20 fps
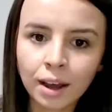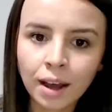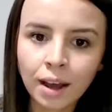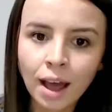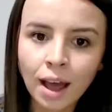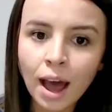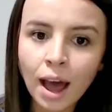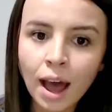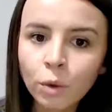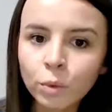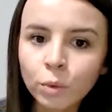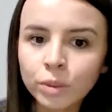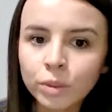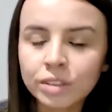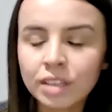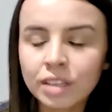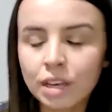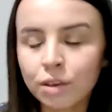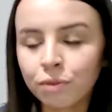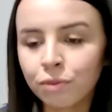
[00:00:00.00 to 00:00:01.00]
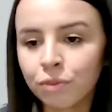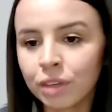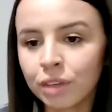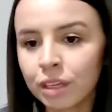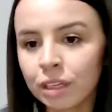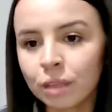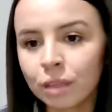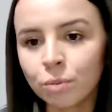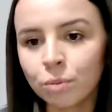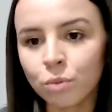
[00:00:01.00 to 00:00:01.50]
how would they
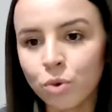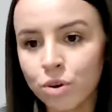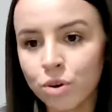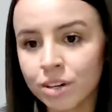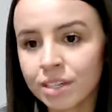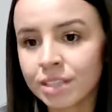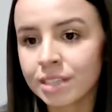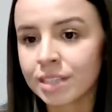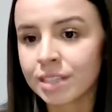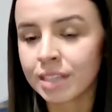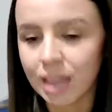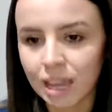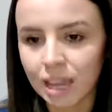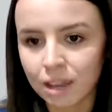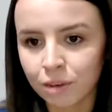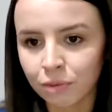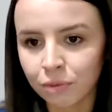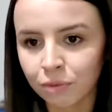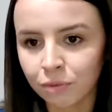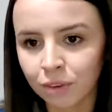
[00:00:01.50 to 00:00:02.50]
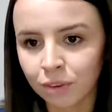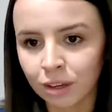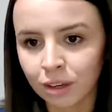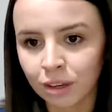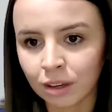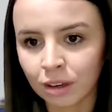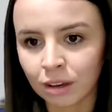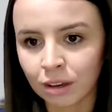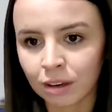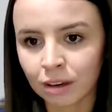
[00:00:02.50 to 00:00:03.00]
feel more safe
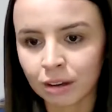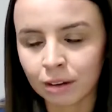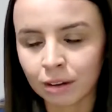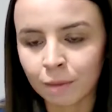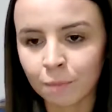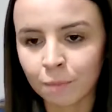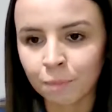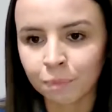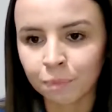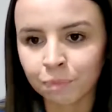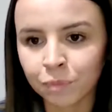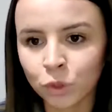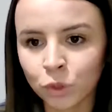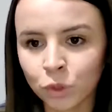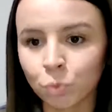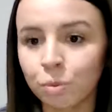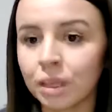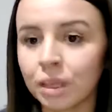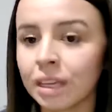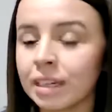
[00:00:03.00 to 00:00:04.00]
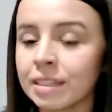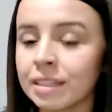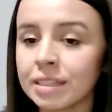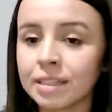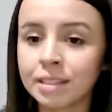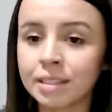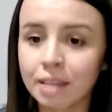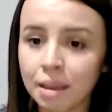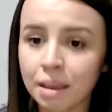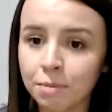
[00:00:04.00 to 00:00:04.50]
to be in the
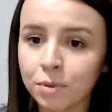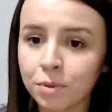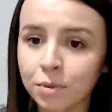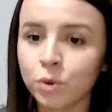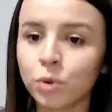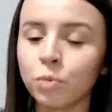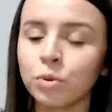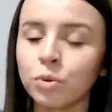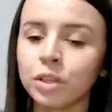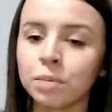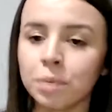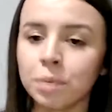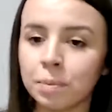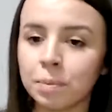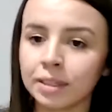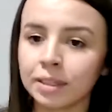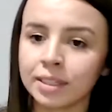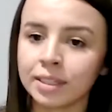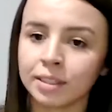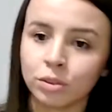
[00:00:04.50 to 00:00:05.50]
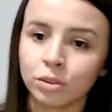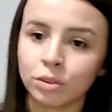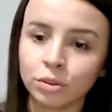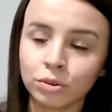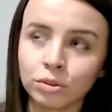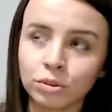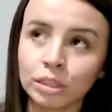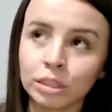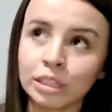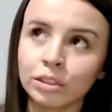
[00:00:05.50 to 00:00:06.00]
same room with people that
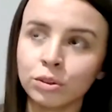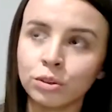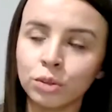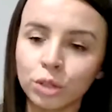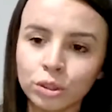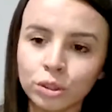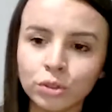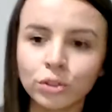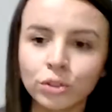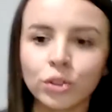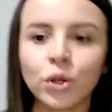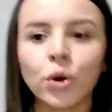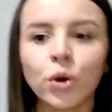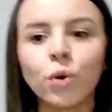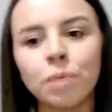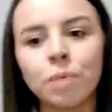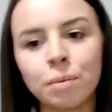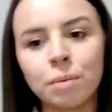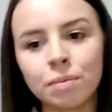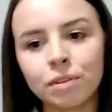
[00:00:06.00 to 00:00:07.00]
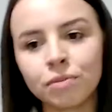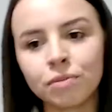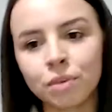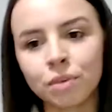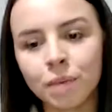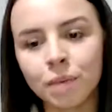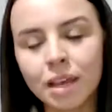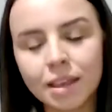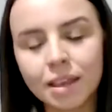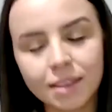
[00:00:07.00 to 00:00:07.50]
they don't know, people
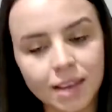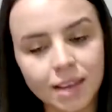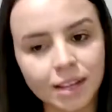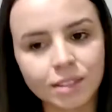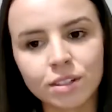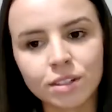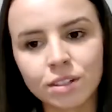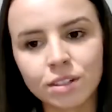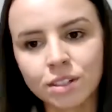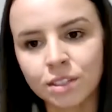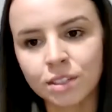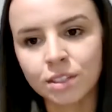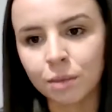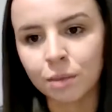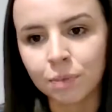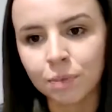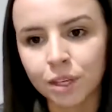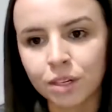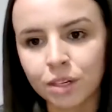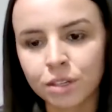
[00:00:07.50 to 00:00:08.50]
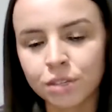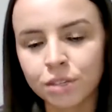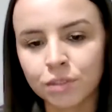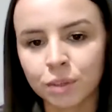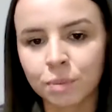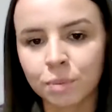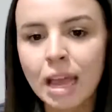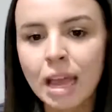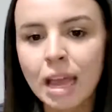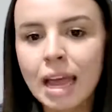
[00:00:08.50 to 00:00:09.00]
from youngsters, their peers
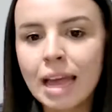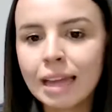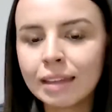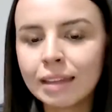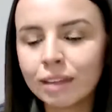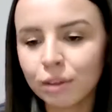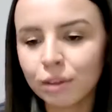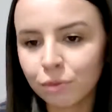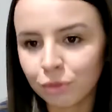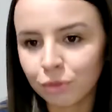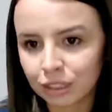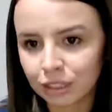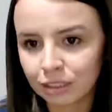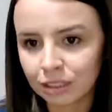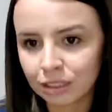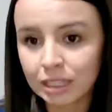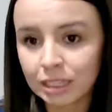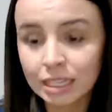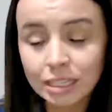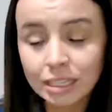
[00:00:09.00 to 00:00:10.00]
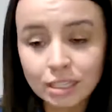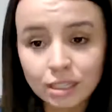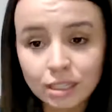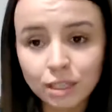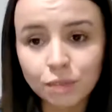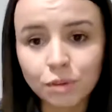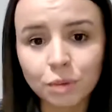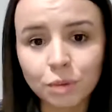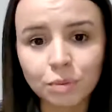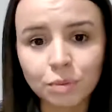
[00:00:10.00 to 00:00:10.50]
from different
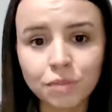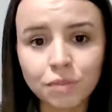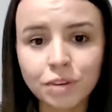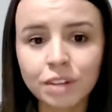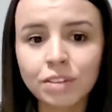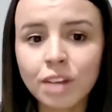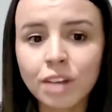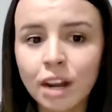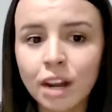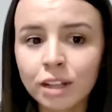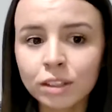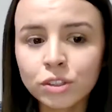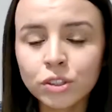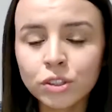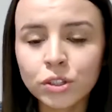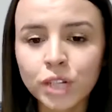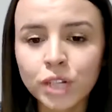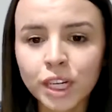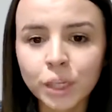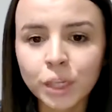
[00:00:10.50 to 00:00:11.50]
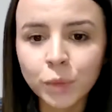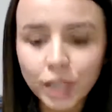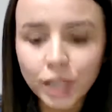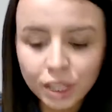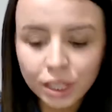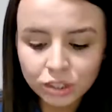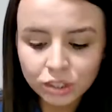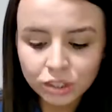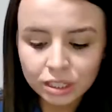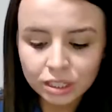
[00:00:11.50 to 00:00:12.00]
ethnicity, from different culture, and we
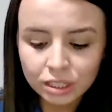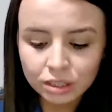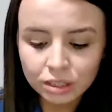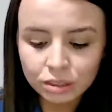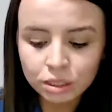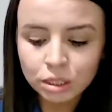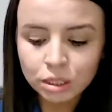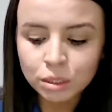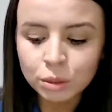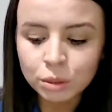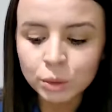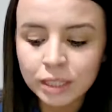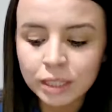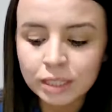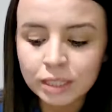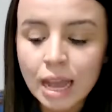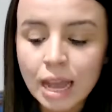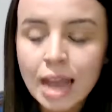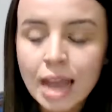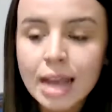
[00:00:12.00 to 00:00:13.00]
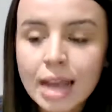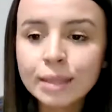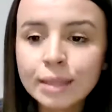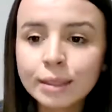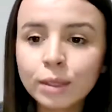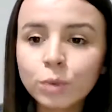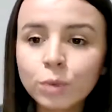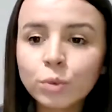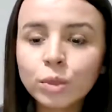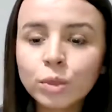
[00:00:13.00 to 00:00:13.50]
actually understood that
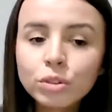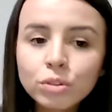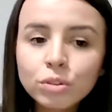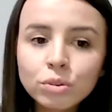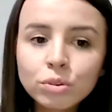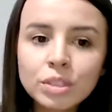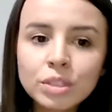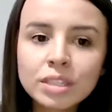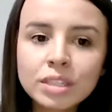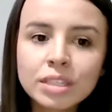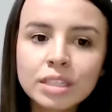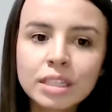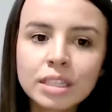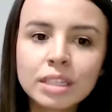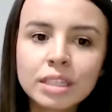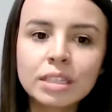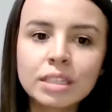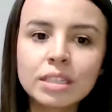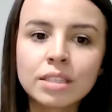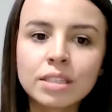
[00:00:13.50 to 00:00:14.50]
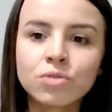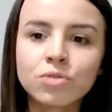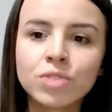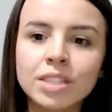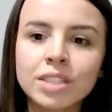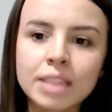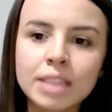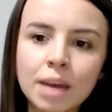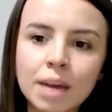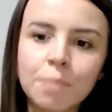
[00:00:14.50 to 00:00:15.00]
they want to see this
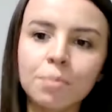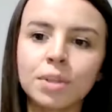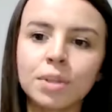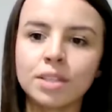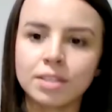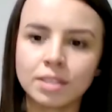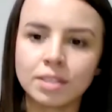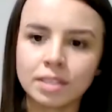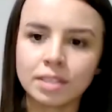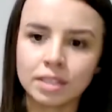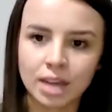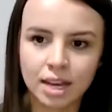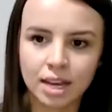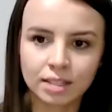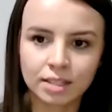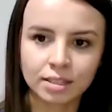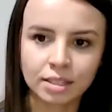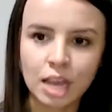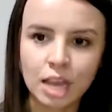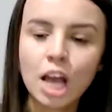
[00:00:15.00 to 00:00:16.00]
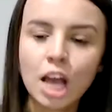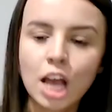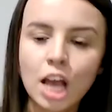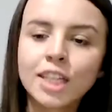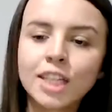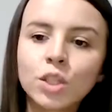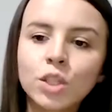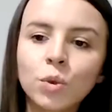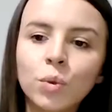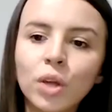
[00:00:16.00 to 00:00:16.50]
resemblance in us.
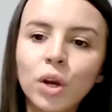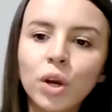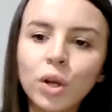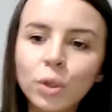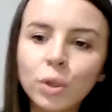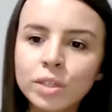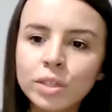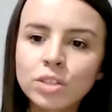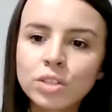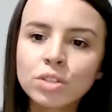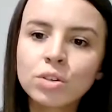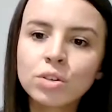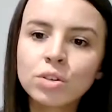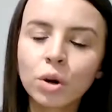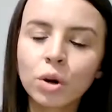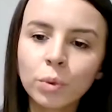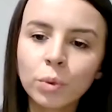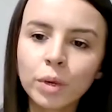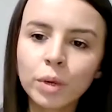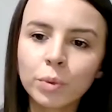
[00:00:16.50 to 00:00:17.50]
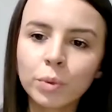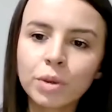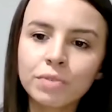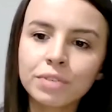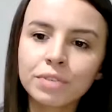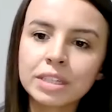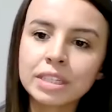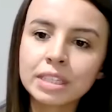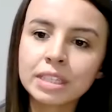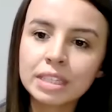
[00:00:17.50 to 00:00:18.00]
So we always go, when we
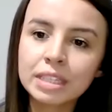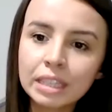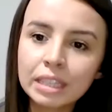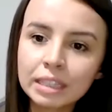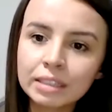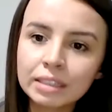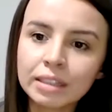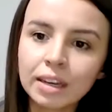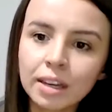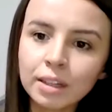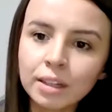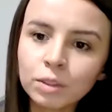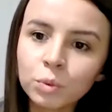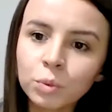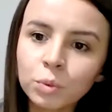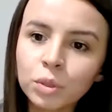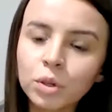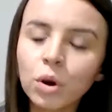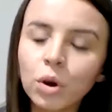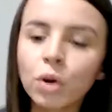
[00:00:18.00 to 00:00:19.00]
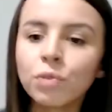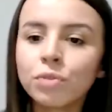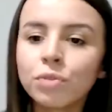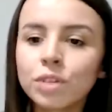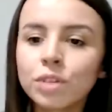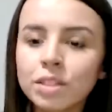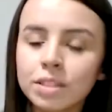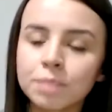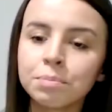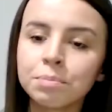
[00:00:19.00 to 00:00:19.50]
facilitate, we go, for
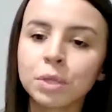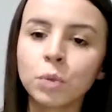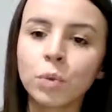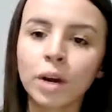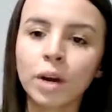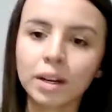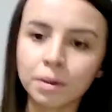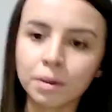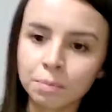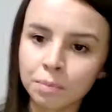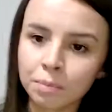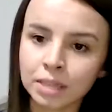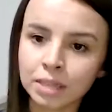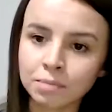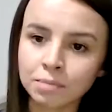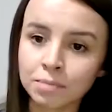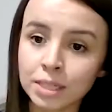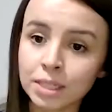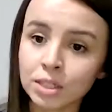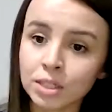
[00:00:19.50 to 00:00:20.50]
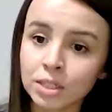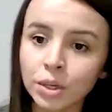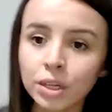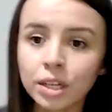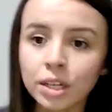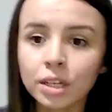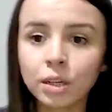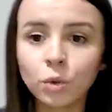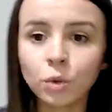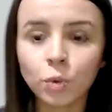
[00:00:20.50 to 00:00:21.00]
example, one
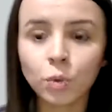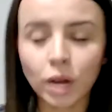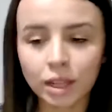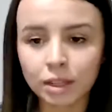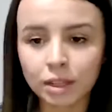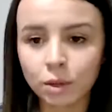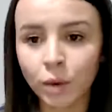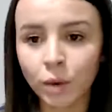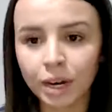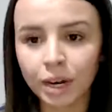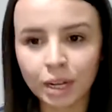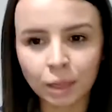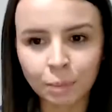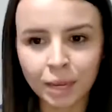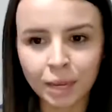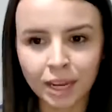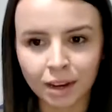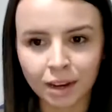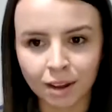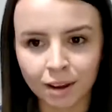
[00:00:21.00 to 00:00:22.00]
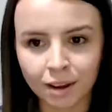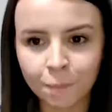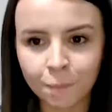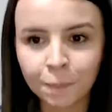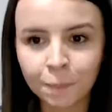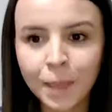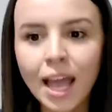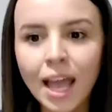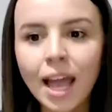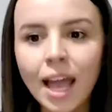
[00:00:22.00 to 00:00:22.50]
Macedonian and one Albanian. Sure.
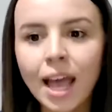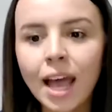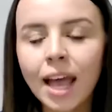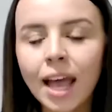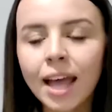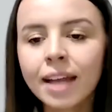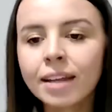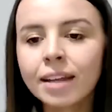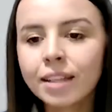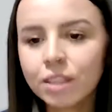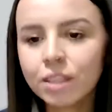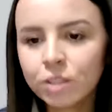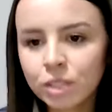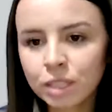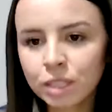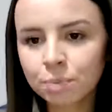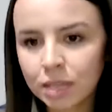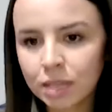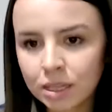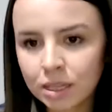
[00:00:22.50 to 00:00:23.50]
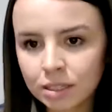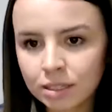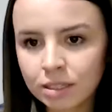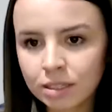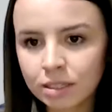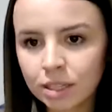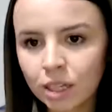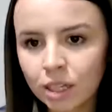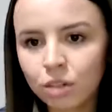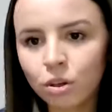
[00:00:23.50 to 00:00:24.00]
And each speaks
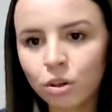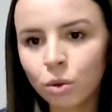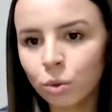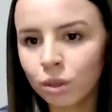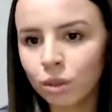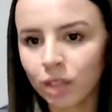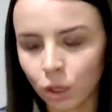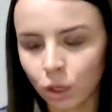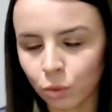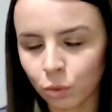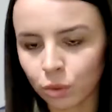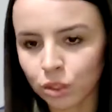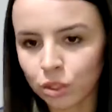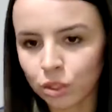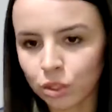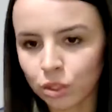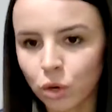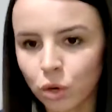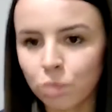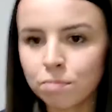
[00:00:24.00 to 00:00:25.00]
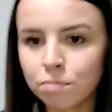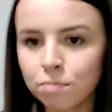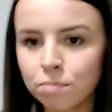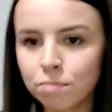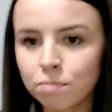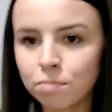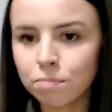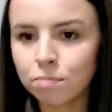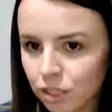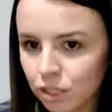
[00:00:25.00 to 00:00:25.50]
their own language. So
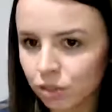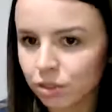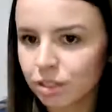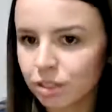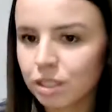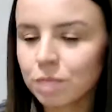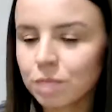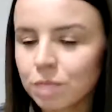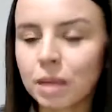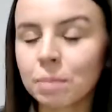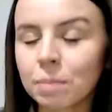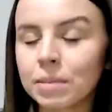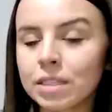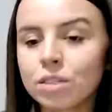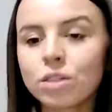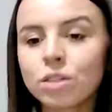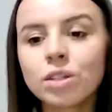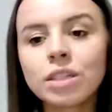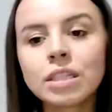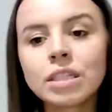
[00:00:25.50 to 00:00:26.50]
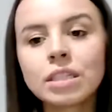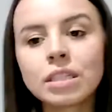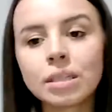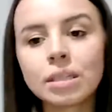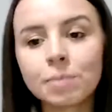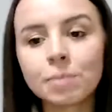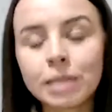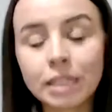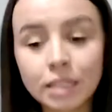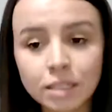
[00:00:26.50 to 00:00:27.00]
Macedonians speak Macedonians,
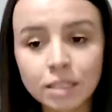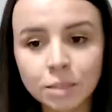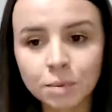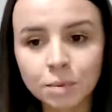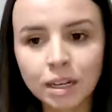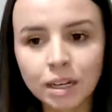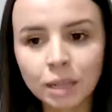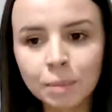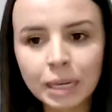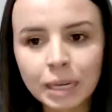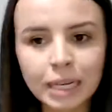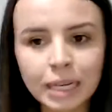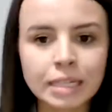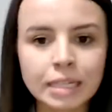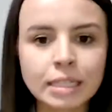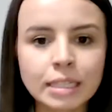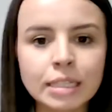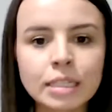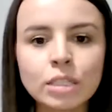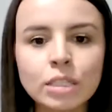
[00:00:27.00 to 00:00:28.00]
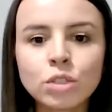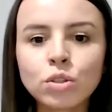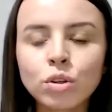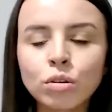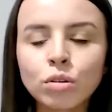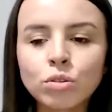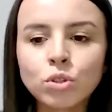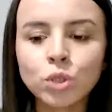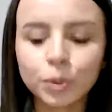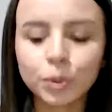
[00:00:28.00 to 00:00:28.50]
Albanians speak Albanians. And it's
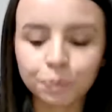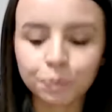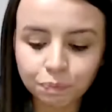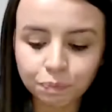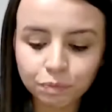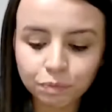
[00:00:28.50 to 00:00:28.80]
also